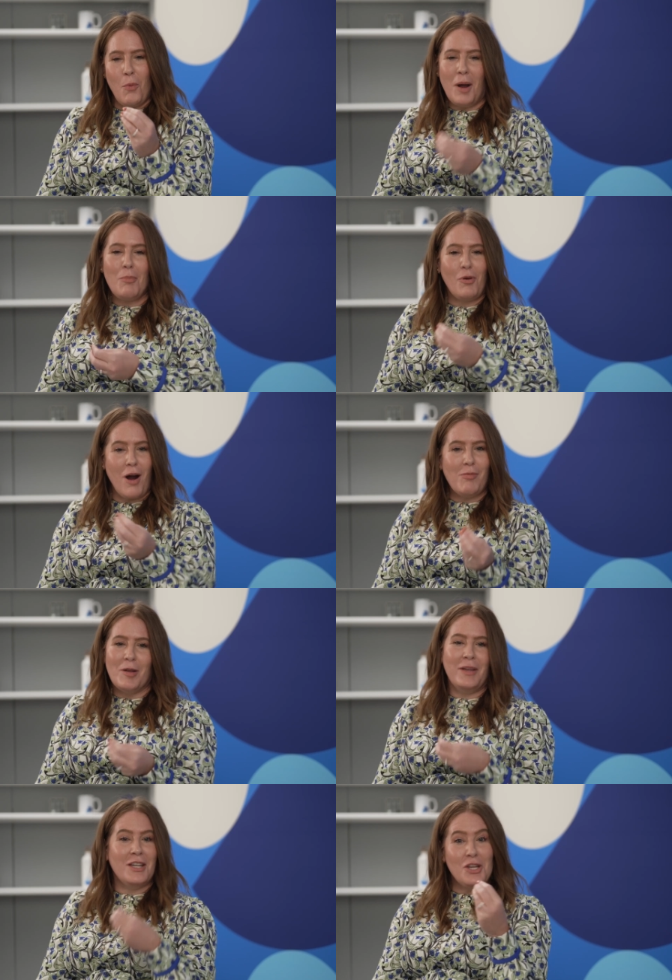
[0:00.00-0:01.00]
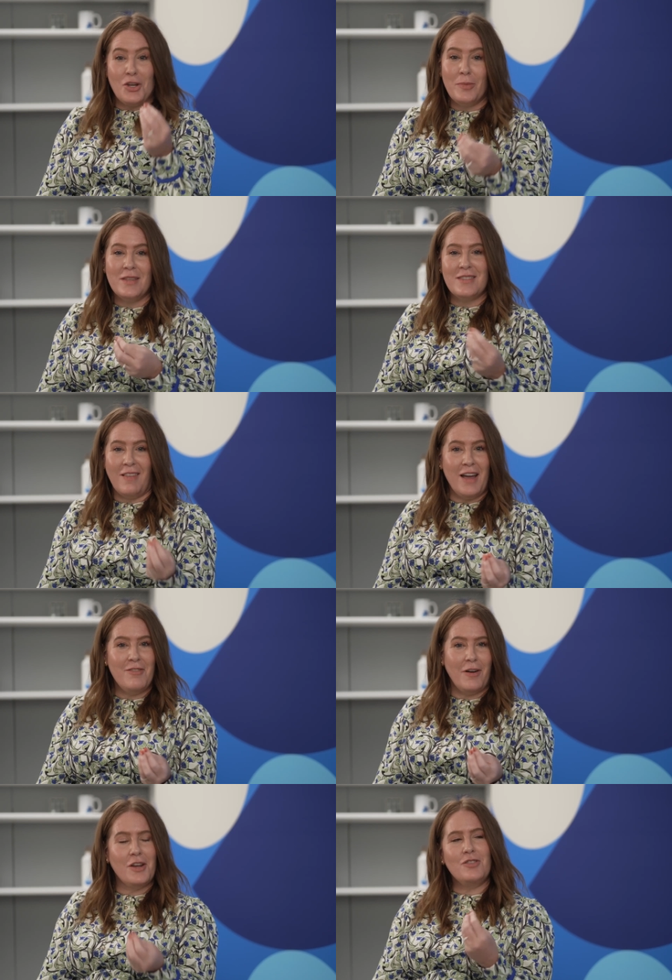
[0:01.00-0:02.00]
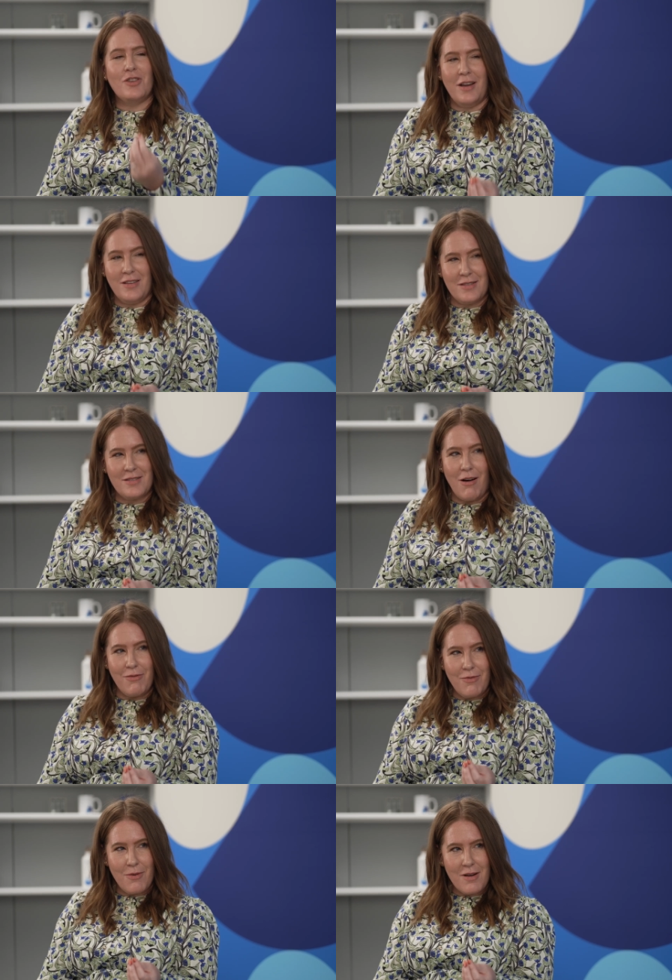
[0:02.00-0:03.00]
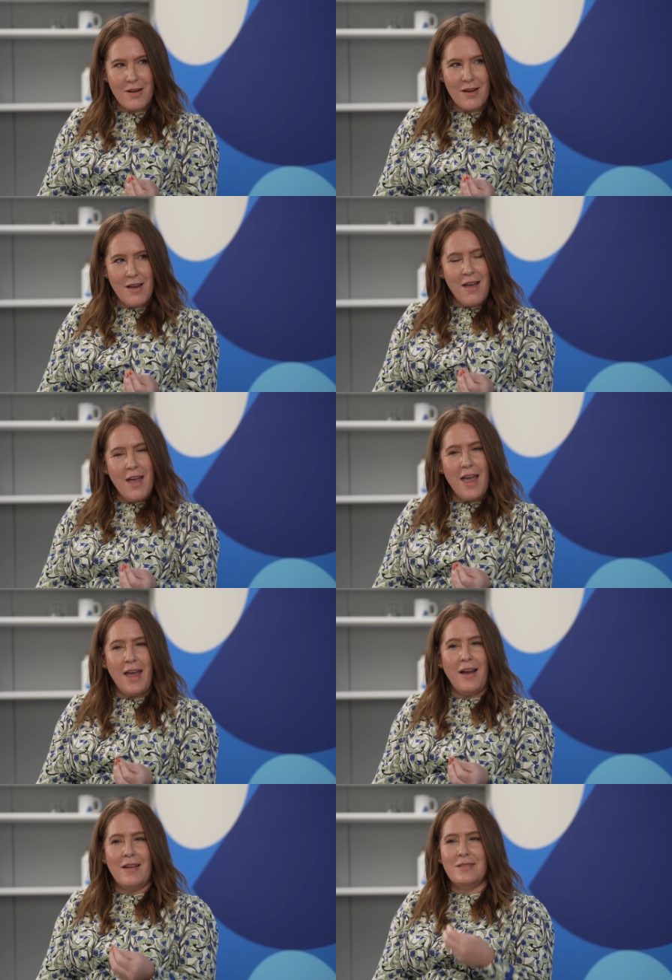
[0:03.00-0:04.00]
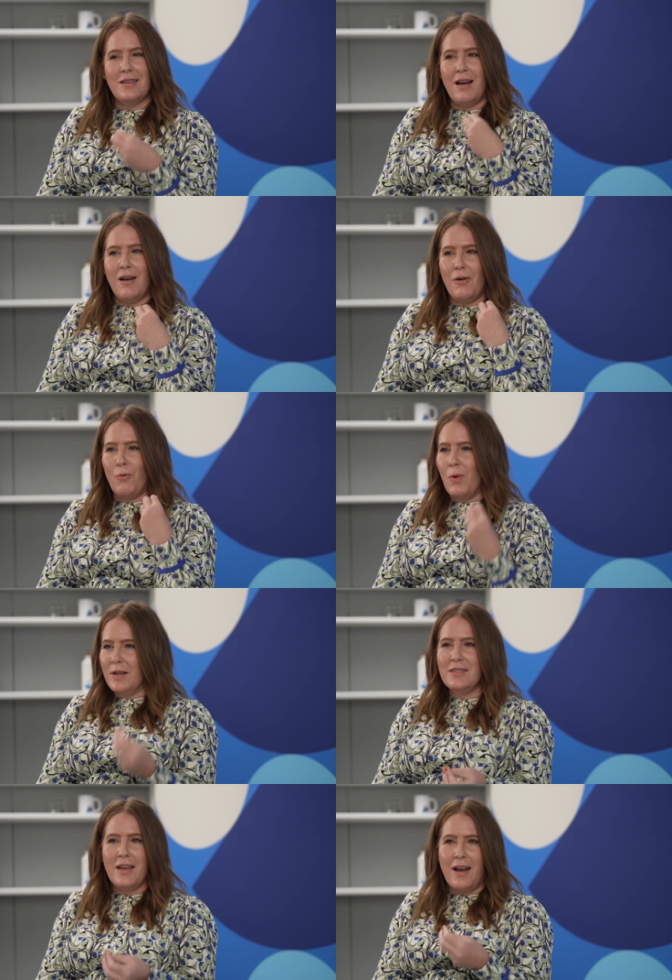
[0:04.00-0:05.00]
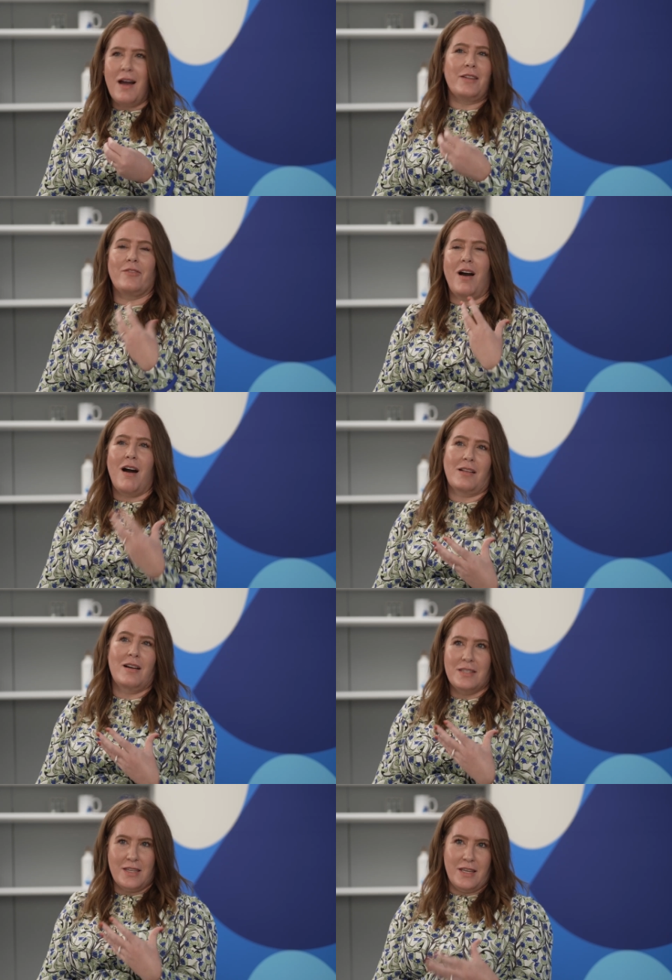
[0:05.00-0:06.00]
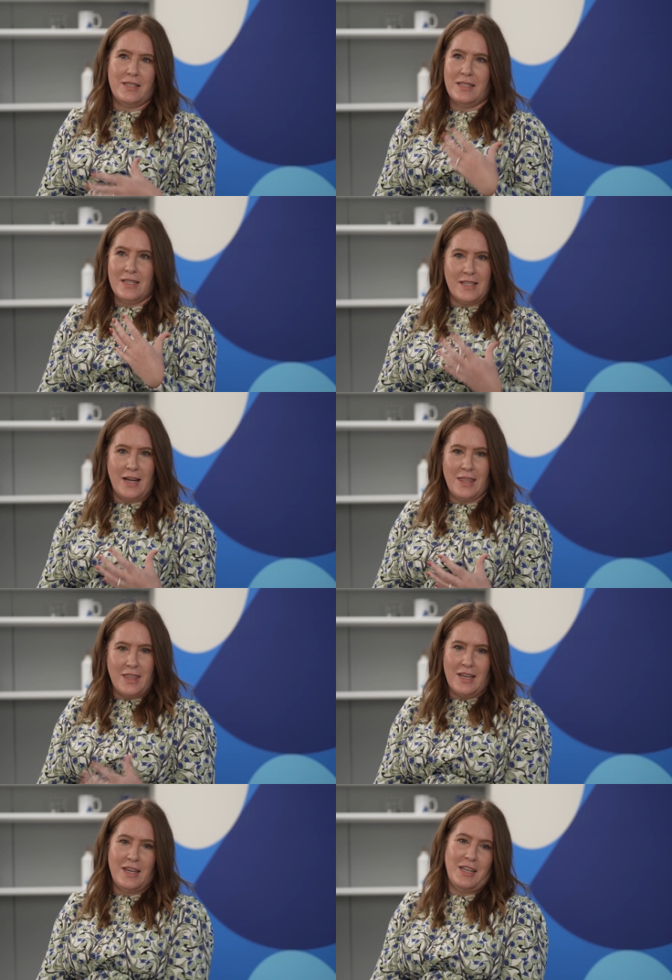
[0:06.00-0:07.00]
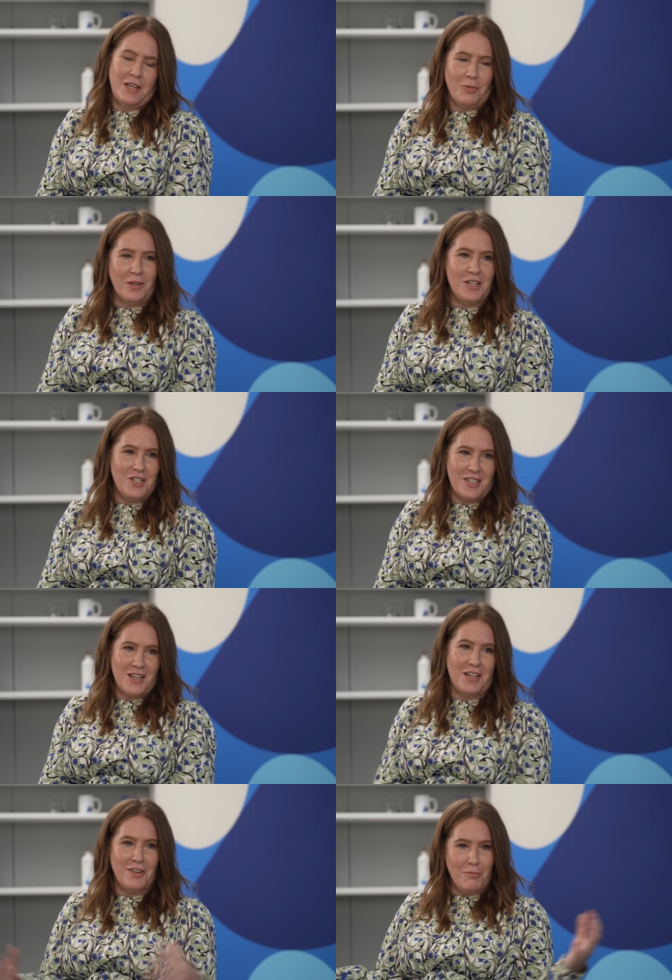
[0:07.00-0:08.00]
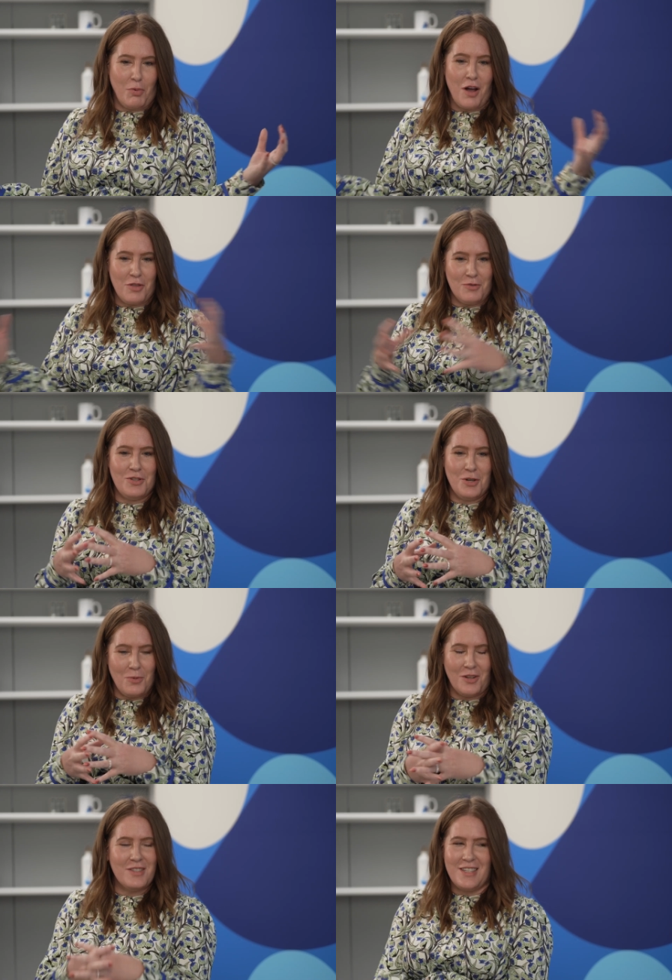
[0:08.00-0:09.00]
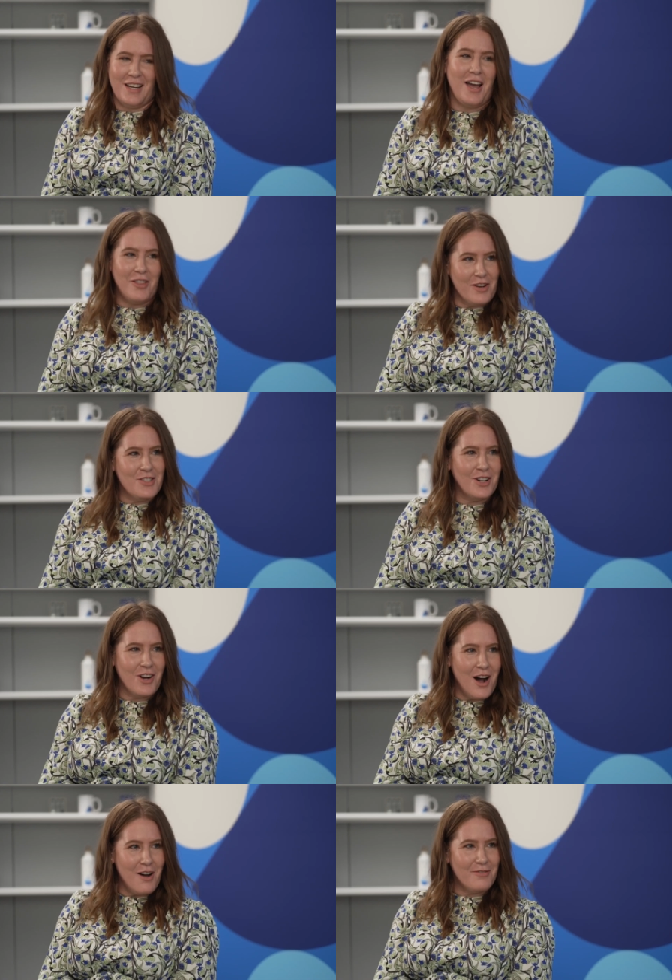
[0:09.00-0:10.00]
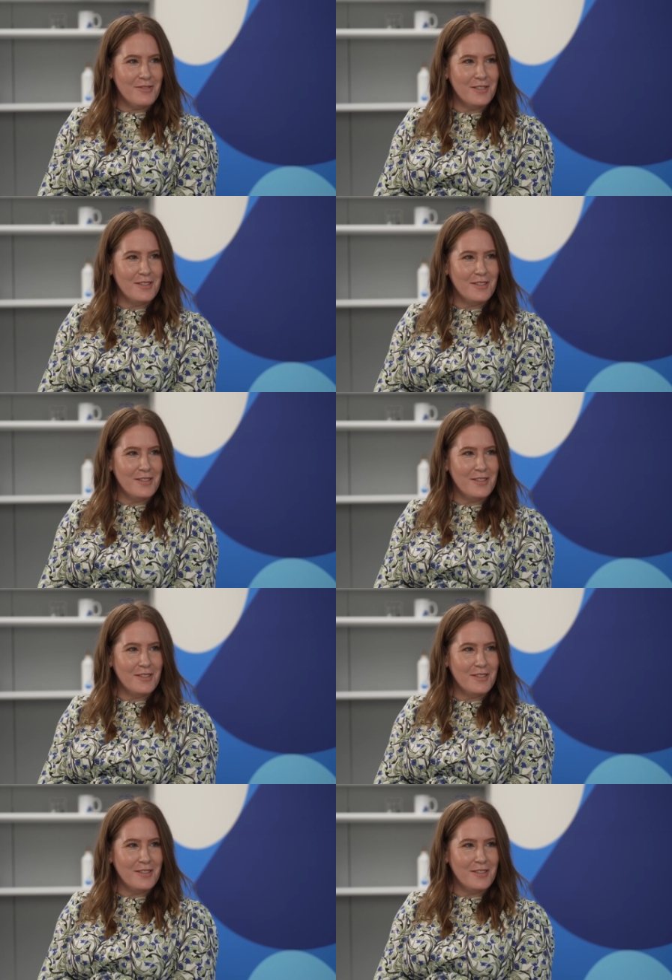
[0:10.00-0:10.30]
what problem in a human's life are you trying to solve for? And once I kind of caught on to this in design thinking, it really just kind of brought those two worlds together and took off.